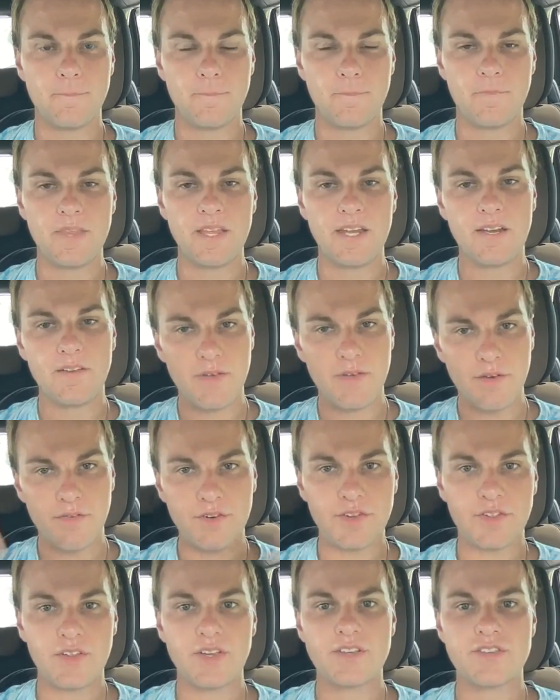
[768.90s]
then if
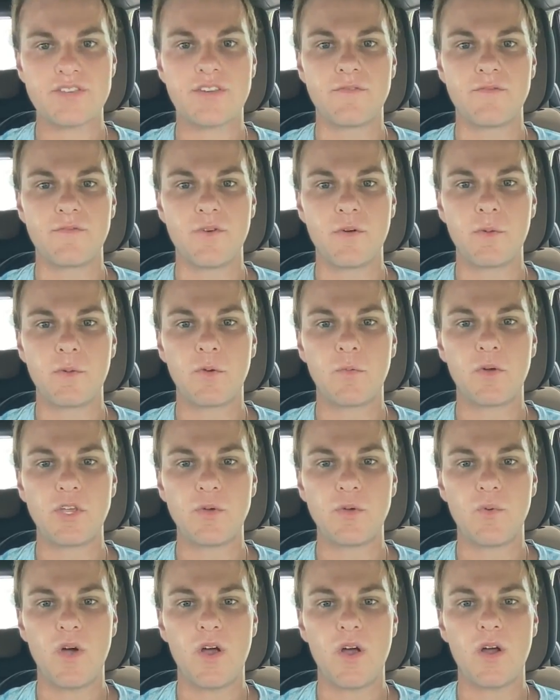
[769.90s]
everything is confirming what
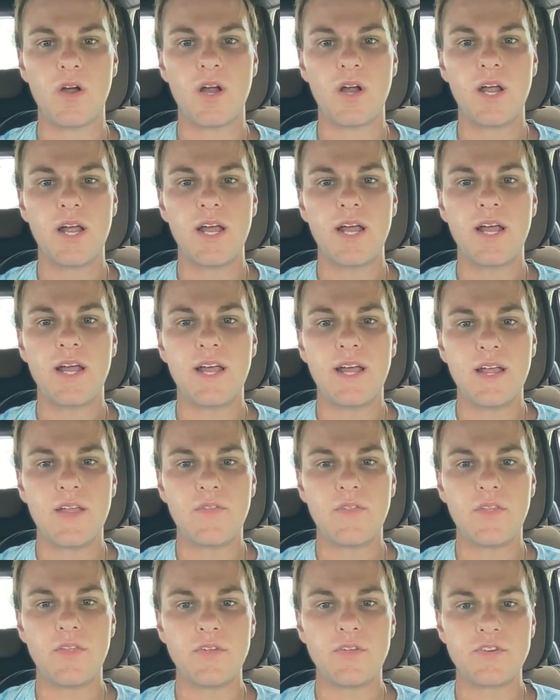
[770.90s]
you are,
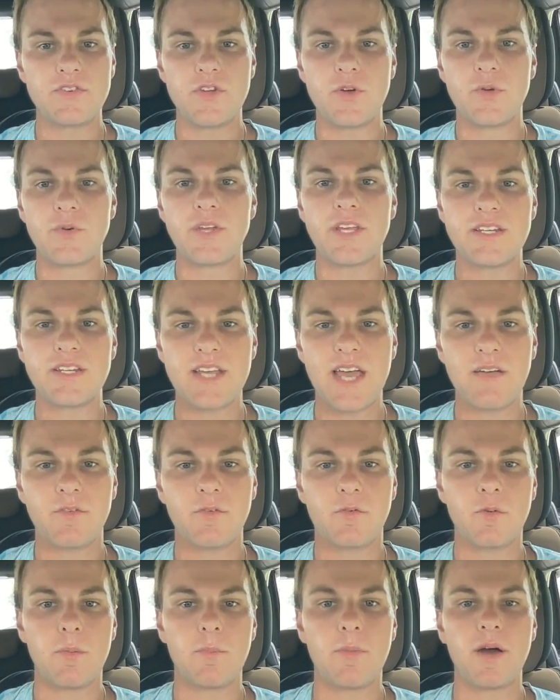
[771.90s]
then there's no need to have a
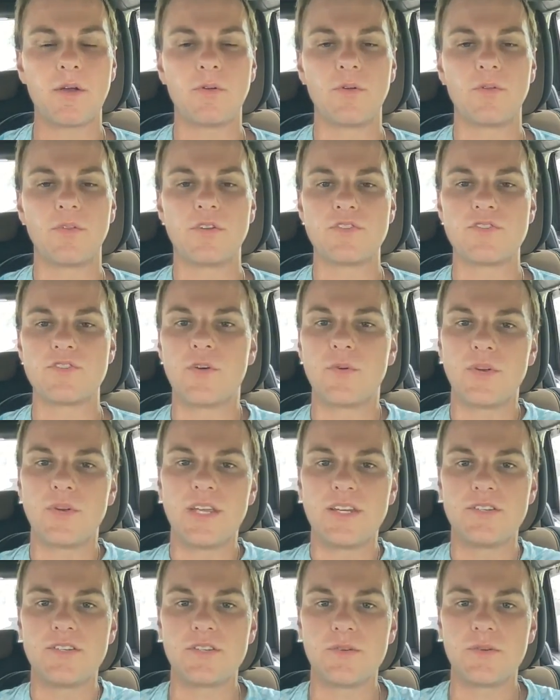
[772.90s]
rebuttal. There's no
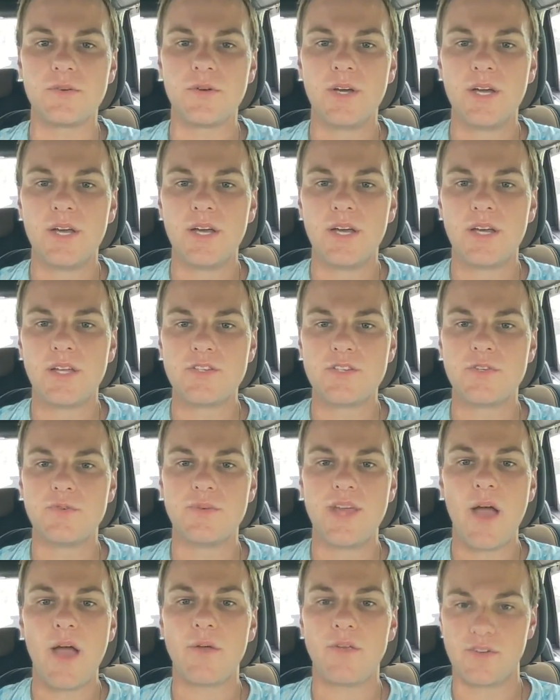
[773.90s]
need to
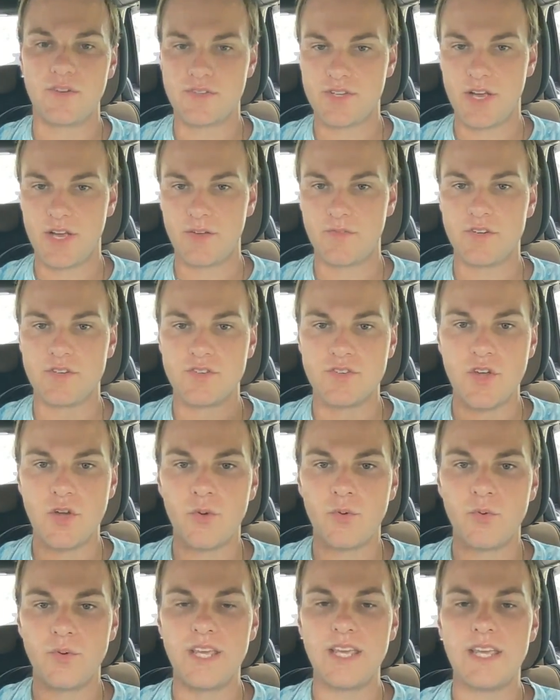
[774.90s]
doubt yourself. There's
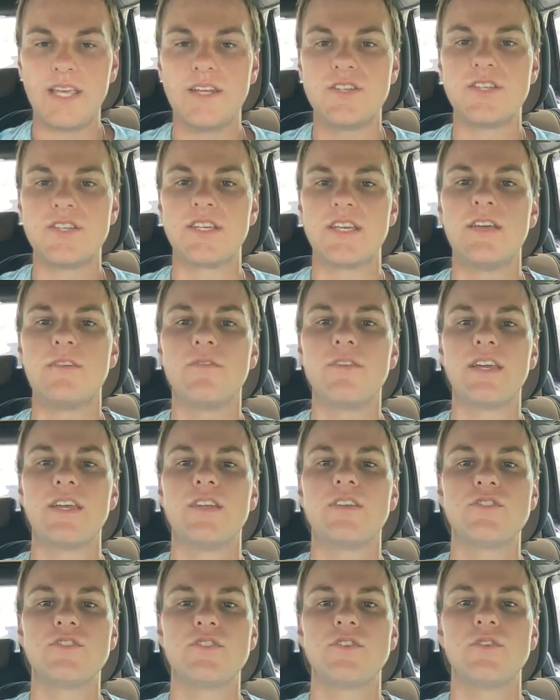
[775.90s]
no need to give
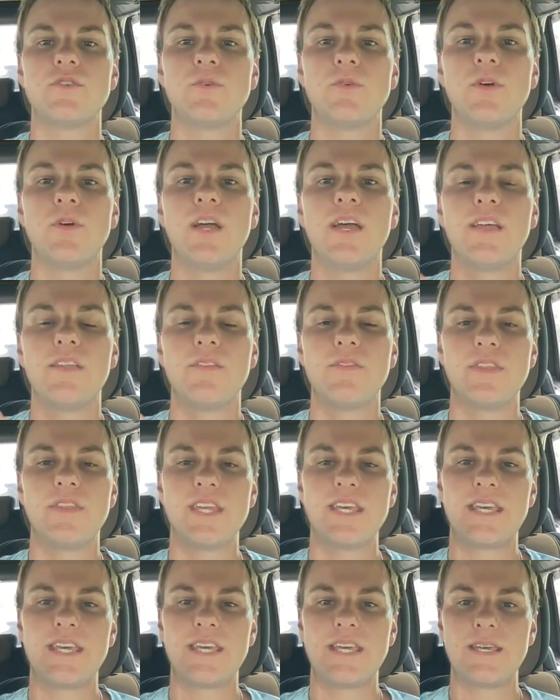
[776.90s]
into
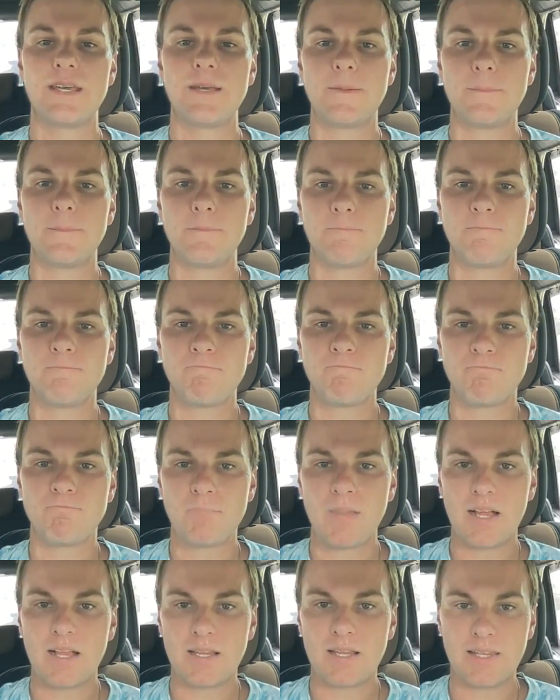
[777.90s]
the
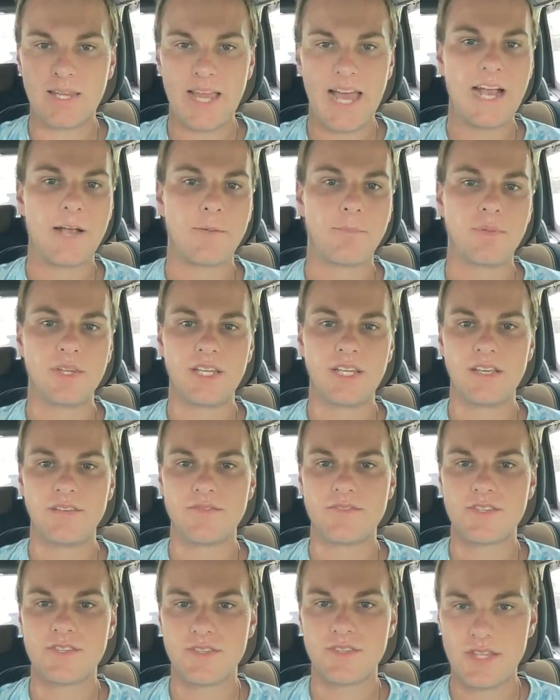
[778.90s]
lack
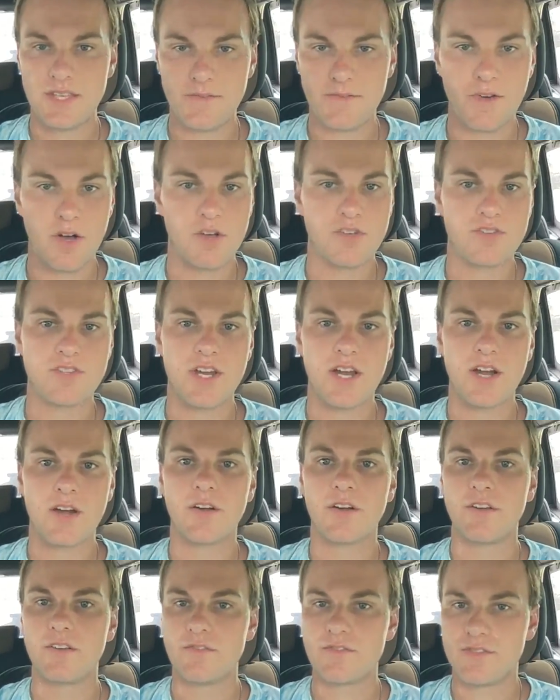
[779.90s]
beliefs, the false
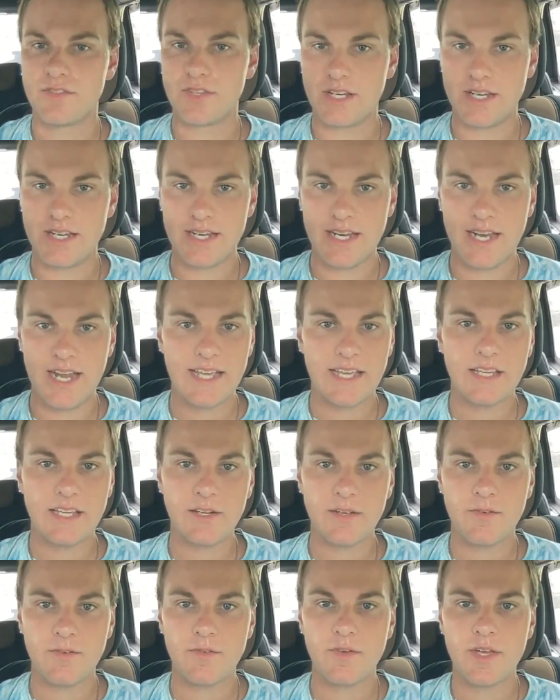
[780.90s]
narratives, the
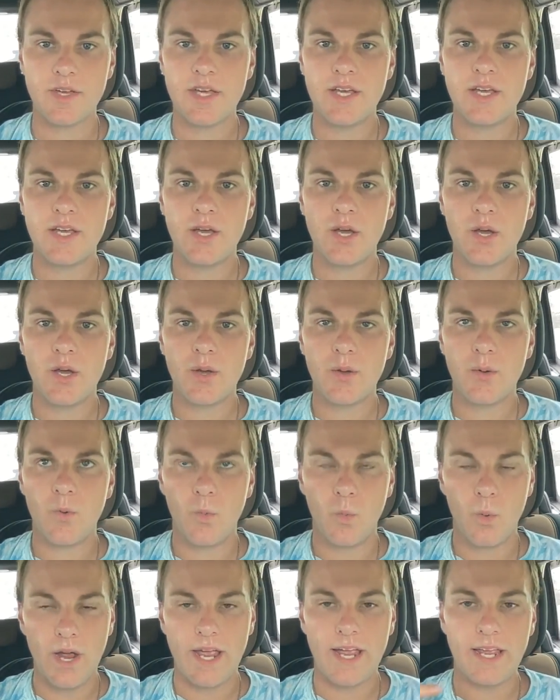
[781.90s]
negative
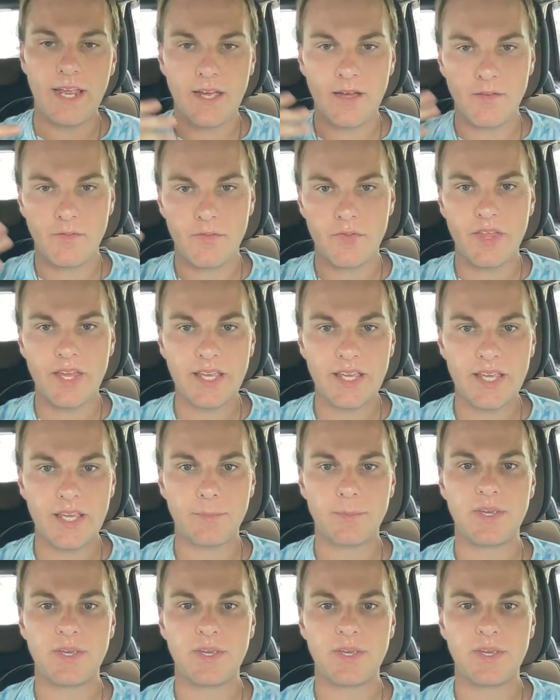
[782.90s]
way of thinking,